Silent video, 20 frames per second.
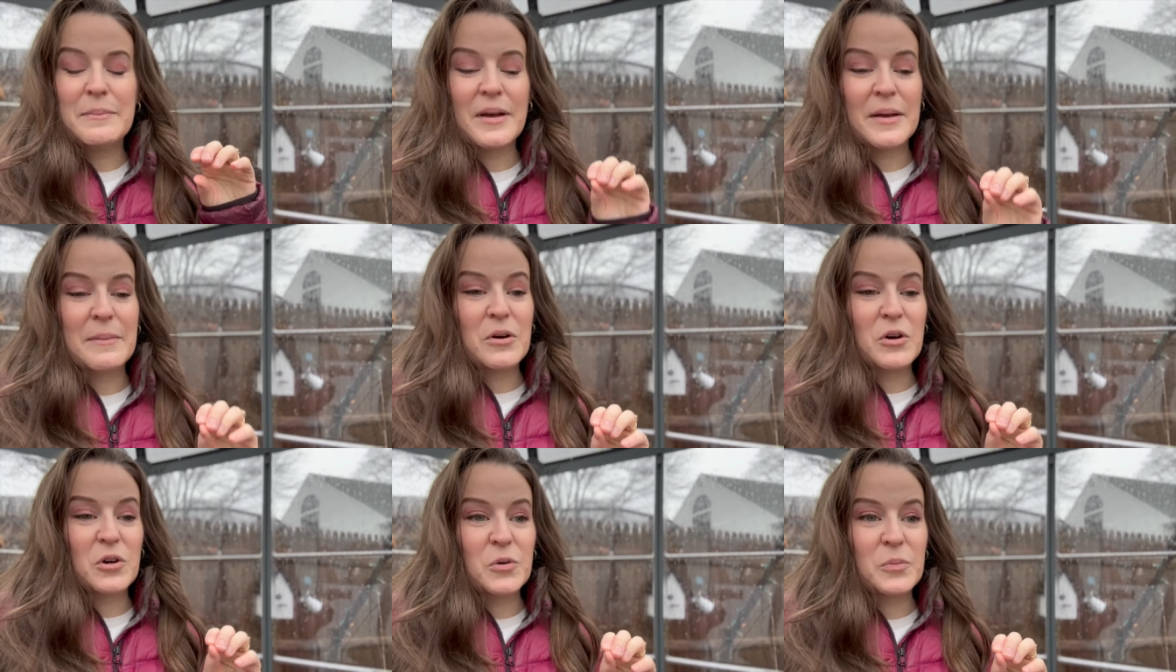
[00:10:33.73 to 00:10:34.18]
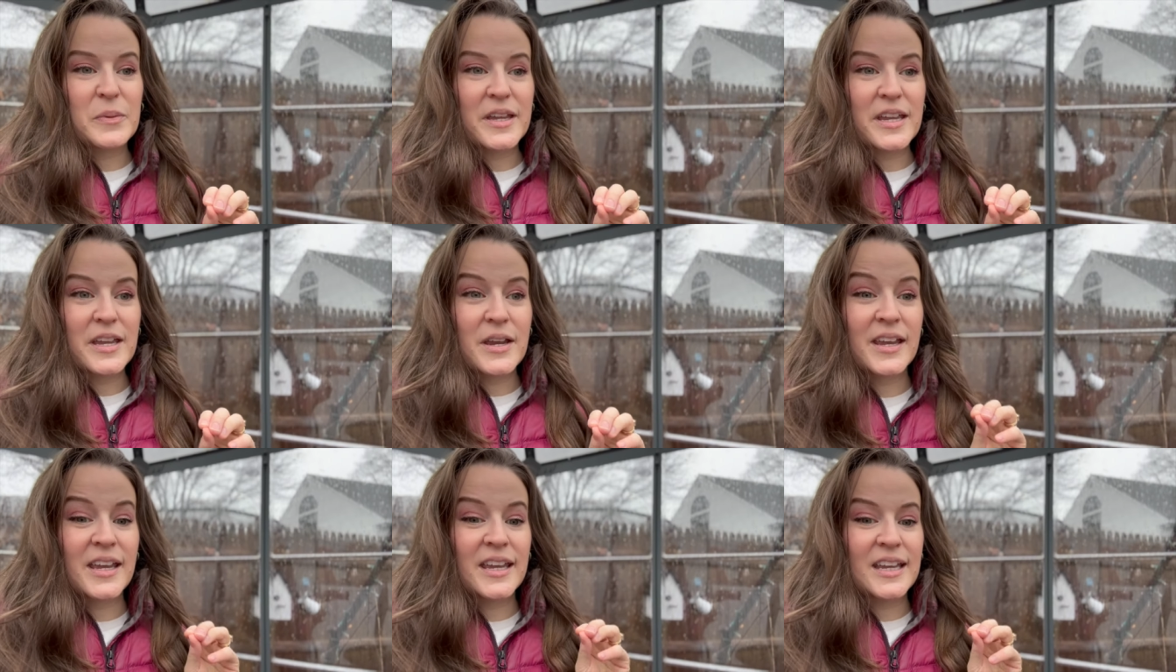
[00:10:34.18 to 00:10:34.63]
I'm
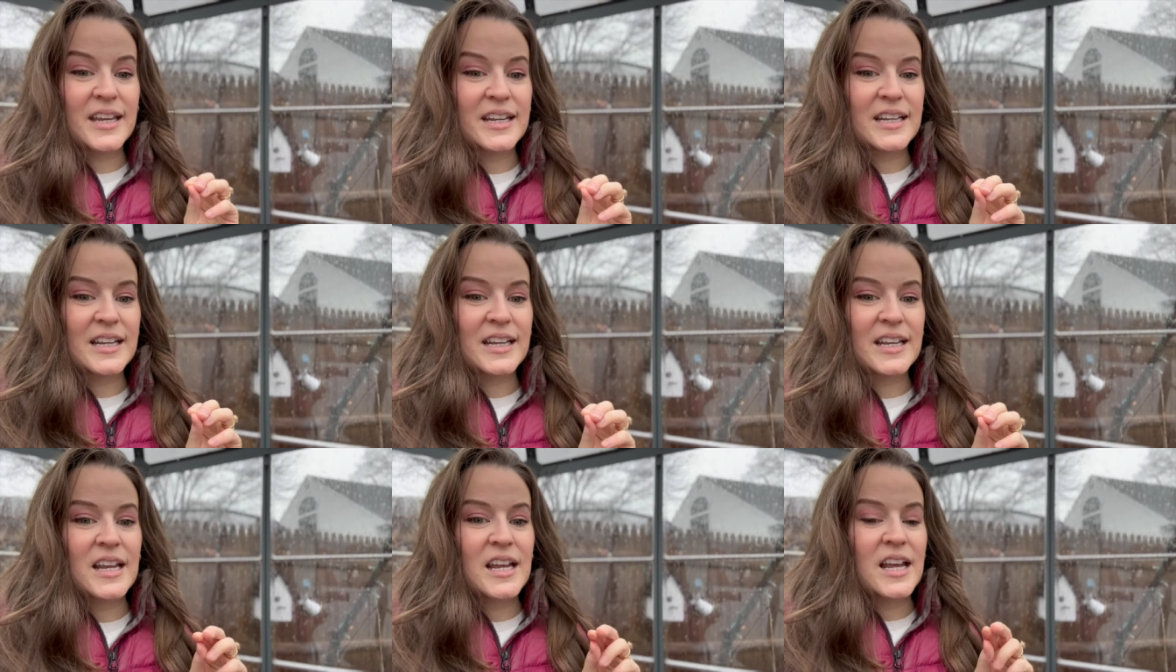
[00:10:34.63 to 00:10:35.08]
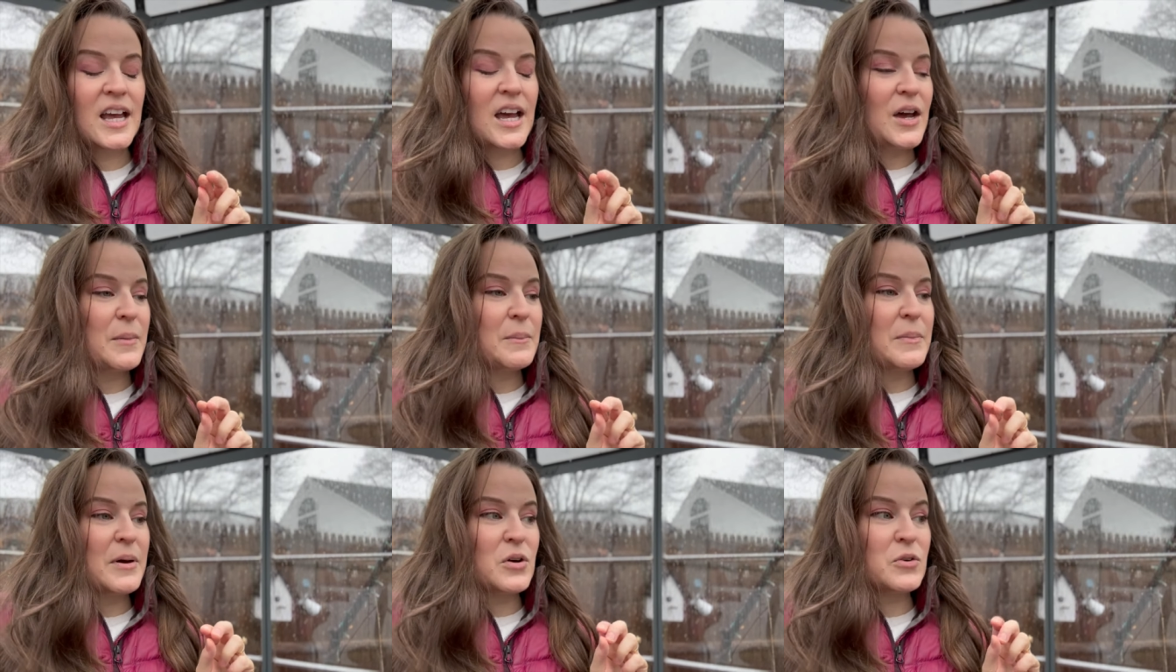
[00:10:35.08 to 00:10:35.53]
hoping in
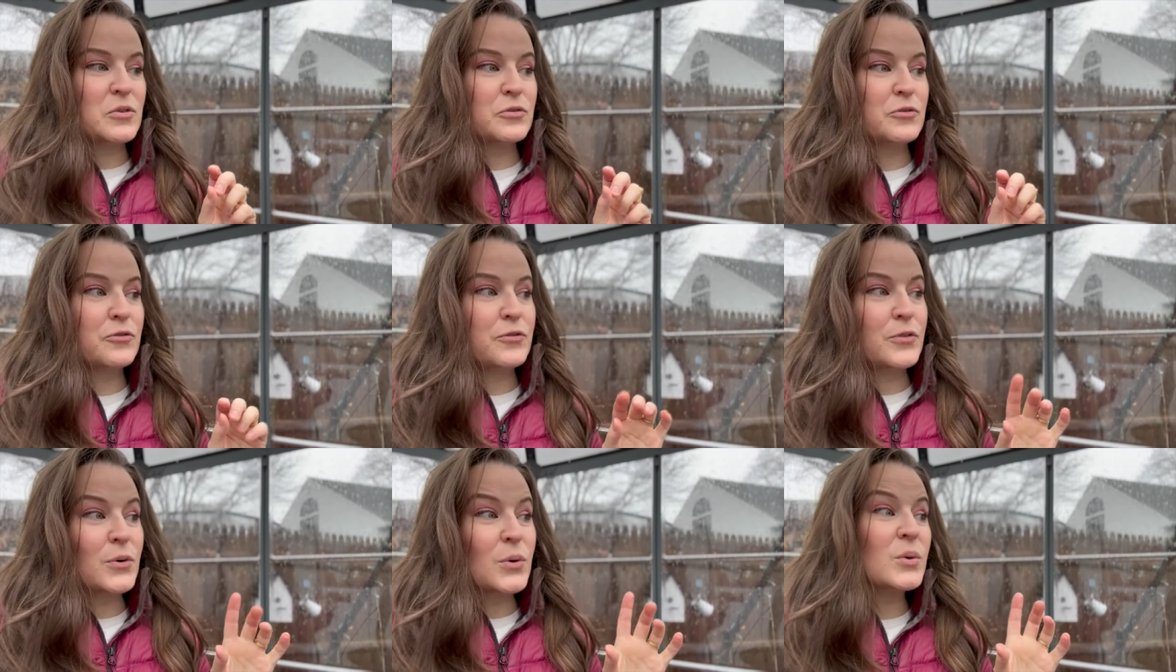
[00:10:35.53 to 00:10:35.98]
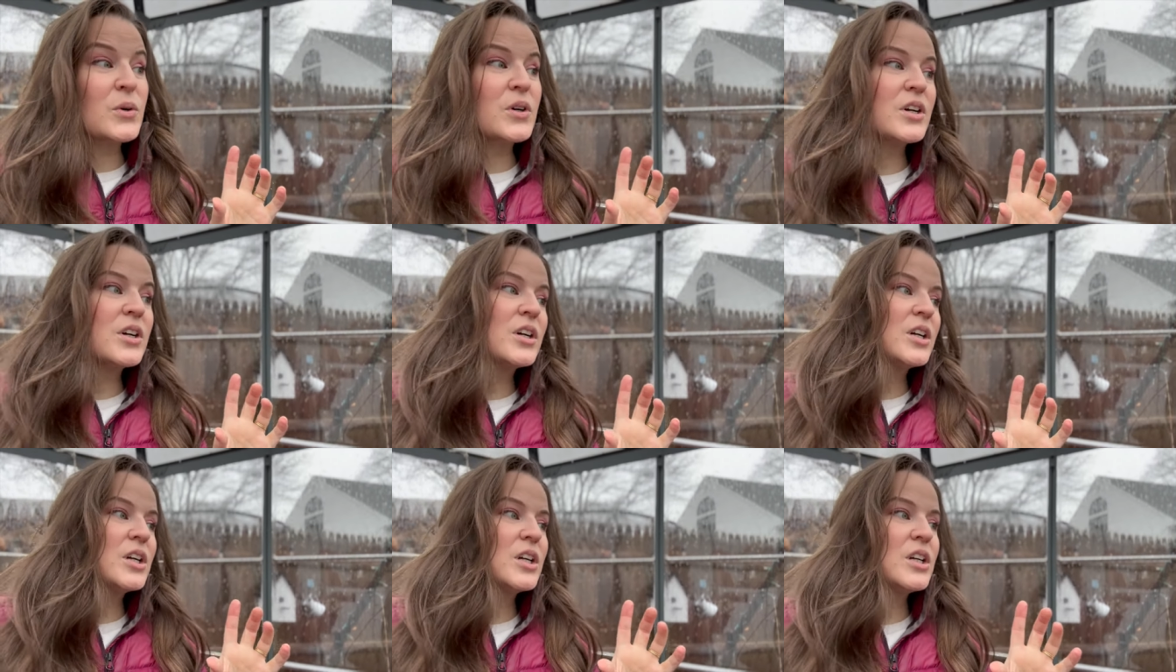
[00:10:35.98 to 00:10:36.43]
about
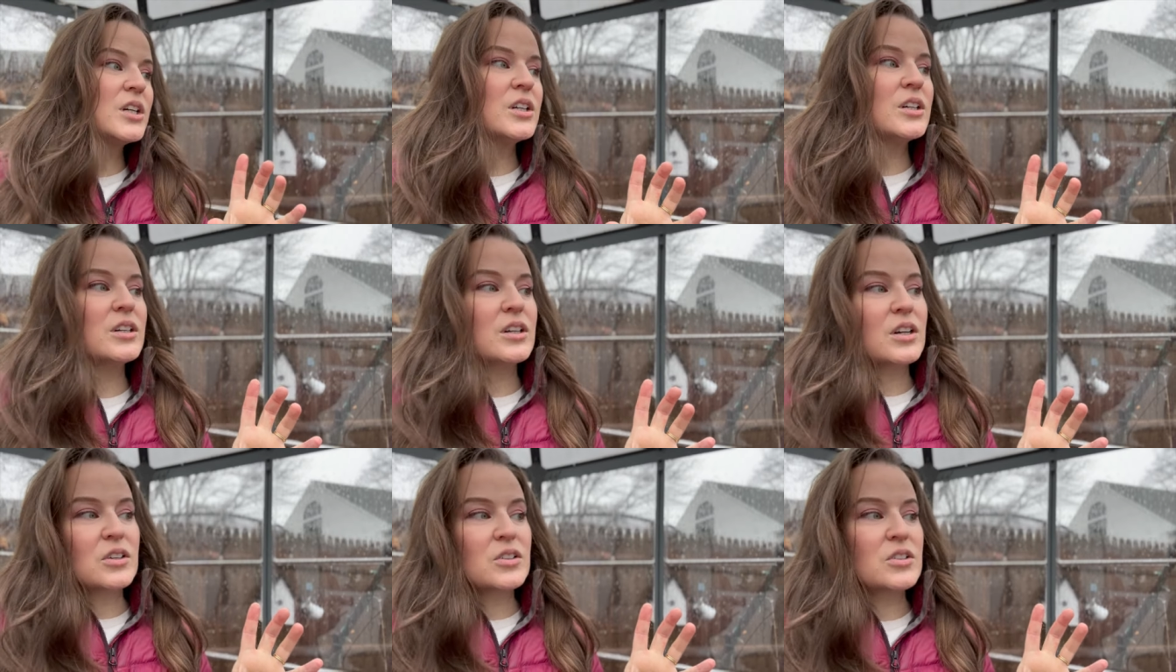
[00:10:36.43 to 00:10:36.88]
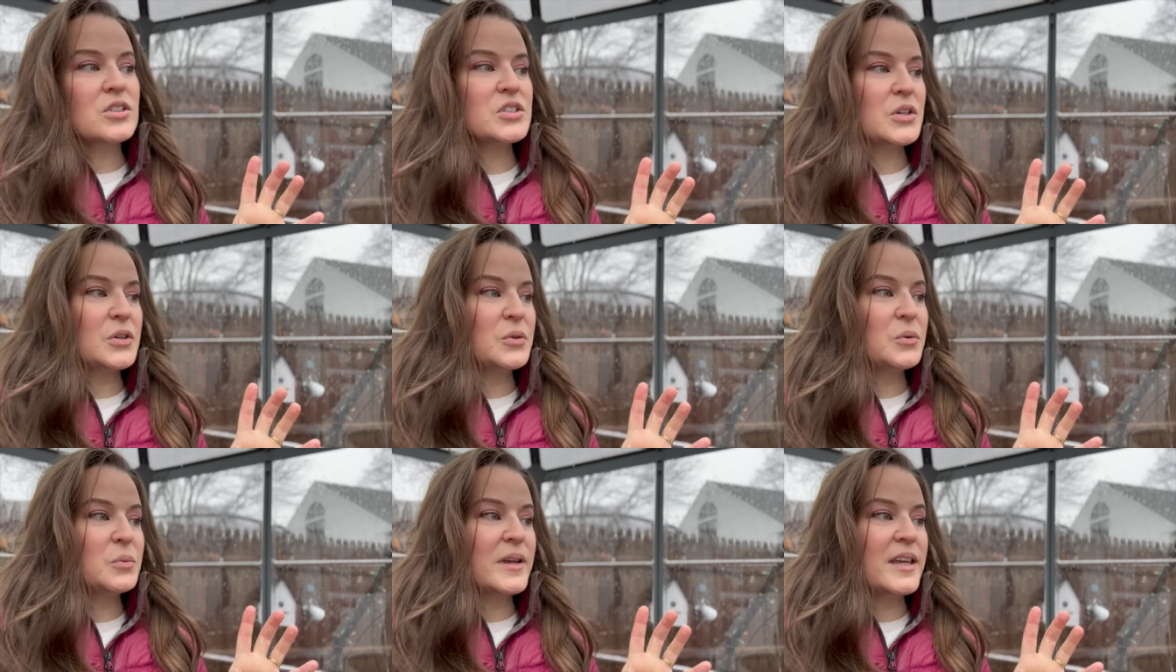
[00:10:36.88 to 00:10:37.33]
four or
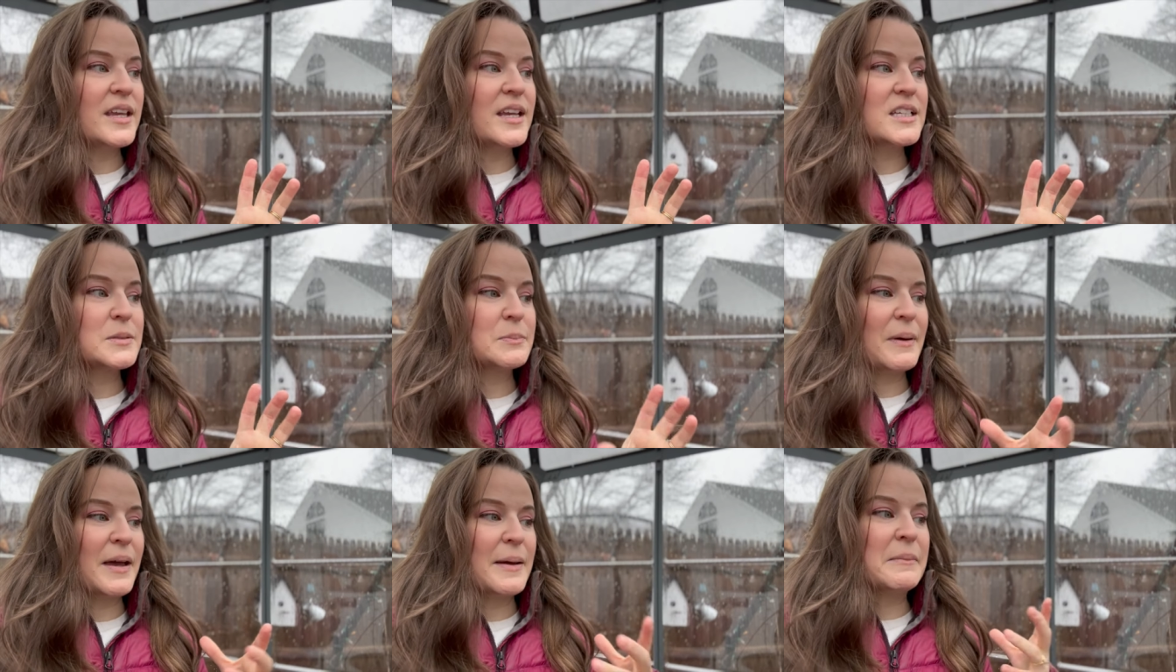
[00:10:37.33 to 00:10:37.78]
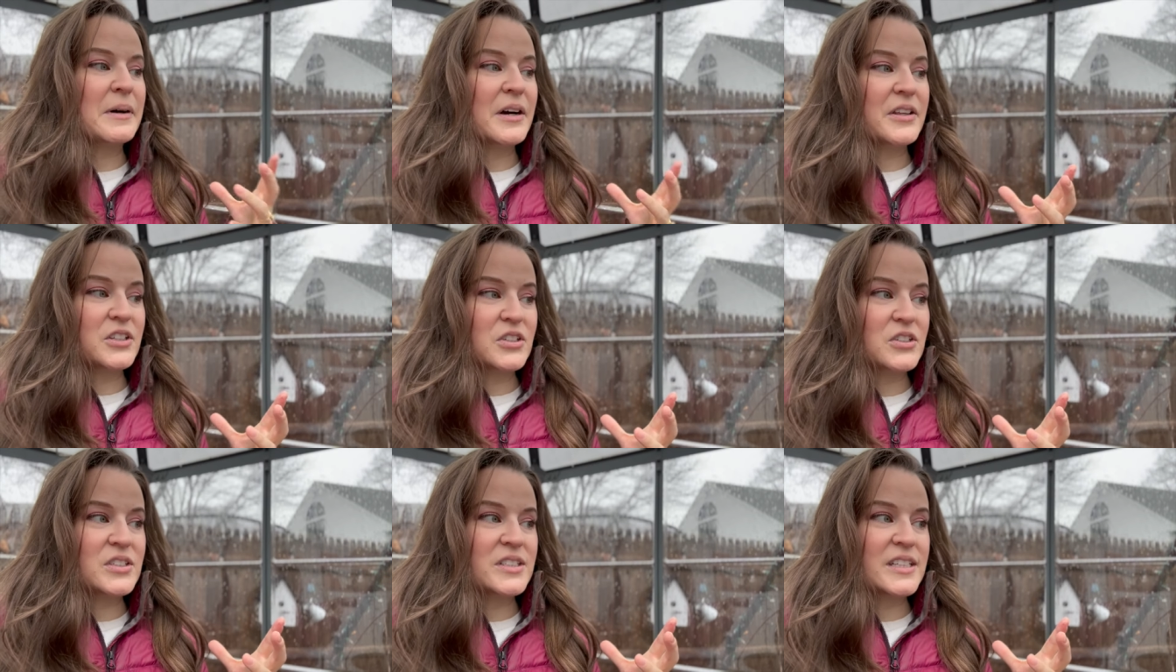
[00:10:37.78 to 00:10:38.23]
so weeks by
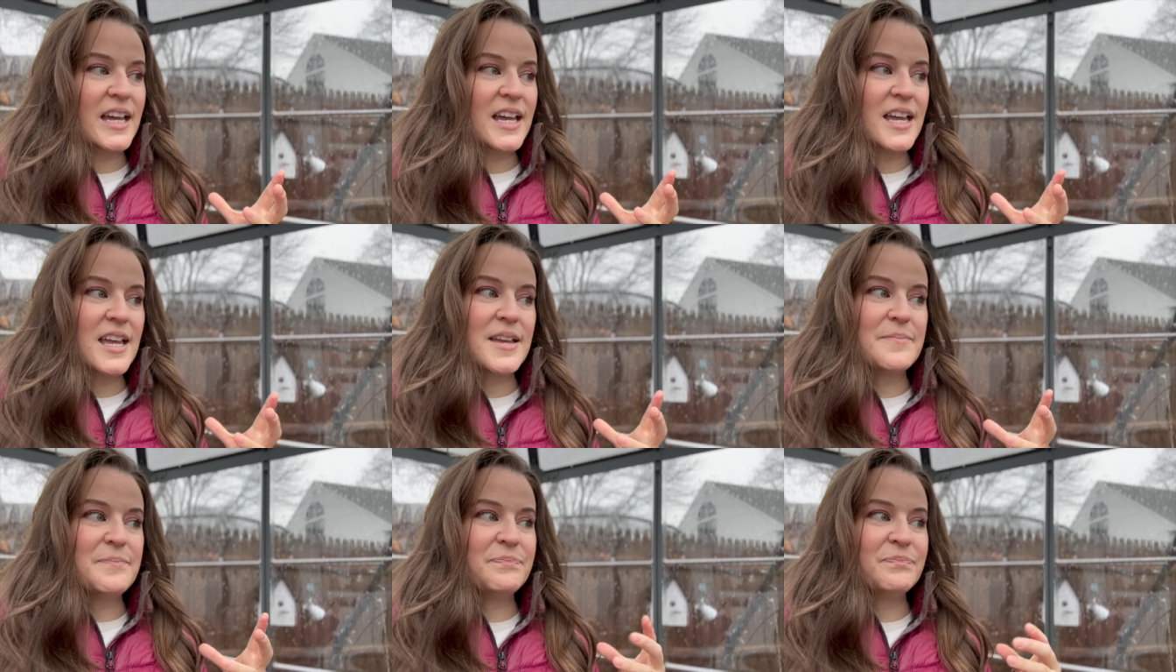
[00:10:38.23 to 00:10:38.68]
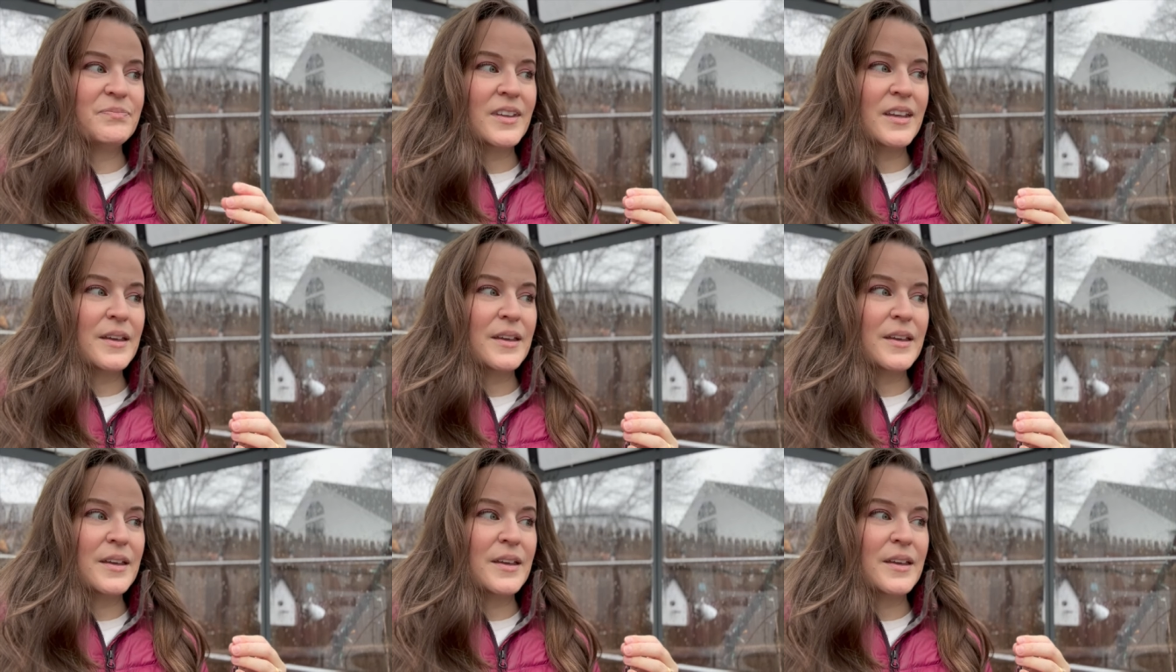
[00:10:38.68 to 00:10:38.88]
Mother's Day,